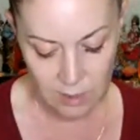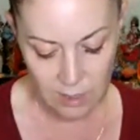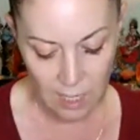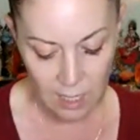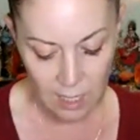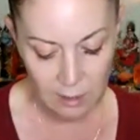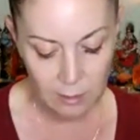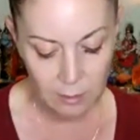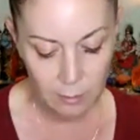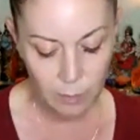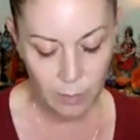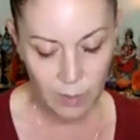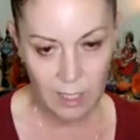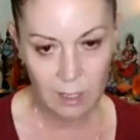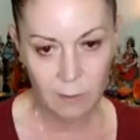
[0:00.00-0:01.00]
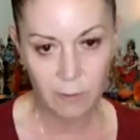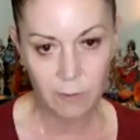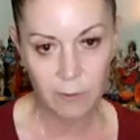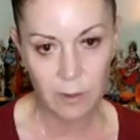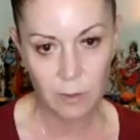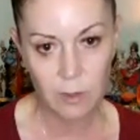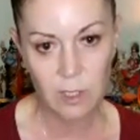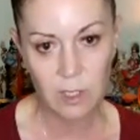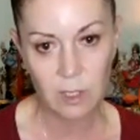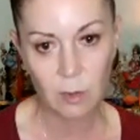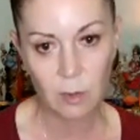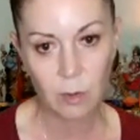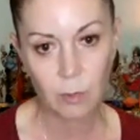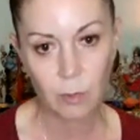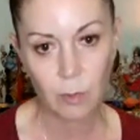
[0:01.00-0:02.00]
Sun being
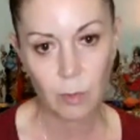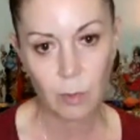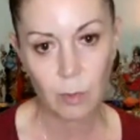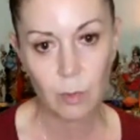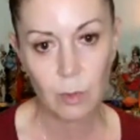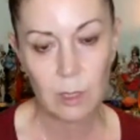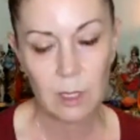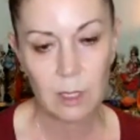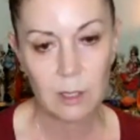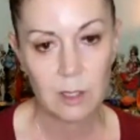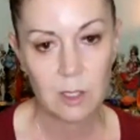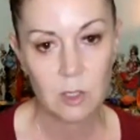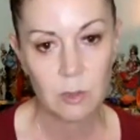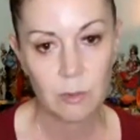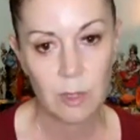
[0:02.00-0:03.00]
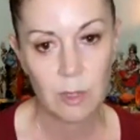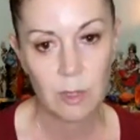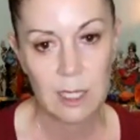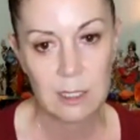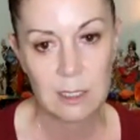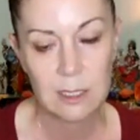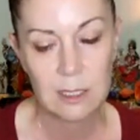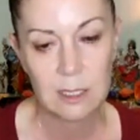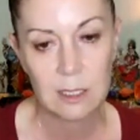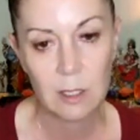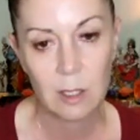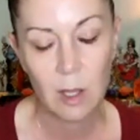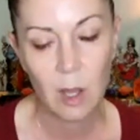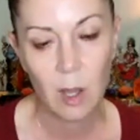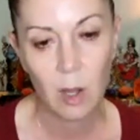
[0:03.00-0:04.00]
filtered through the
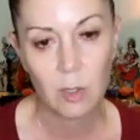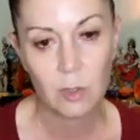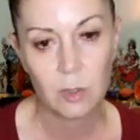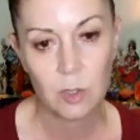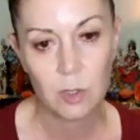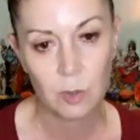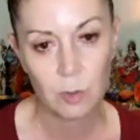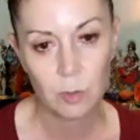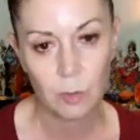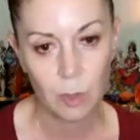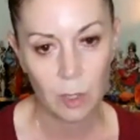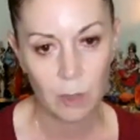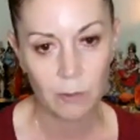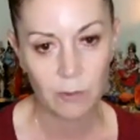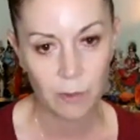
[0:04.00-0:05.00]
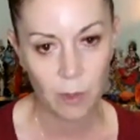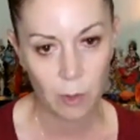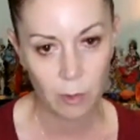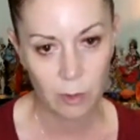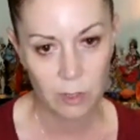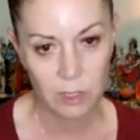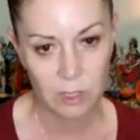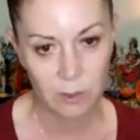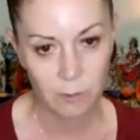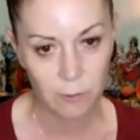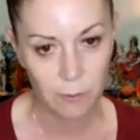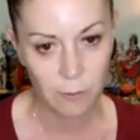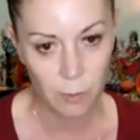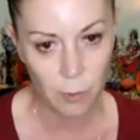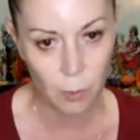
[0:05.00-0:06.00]
trees onto a forest
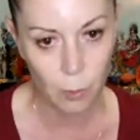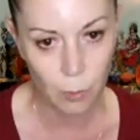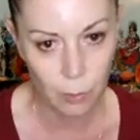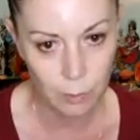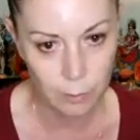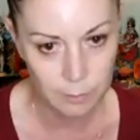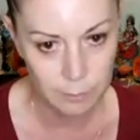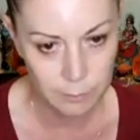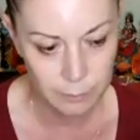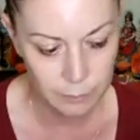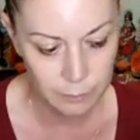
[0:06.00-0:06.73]
floor.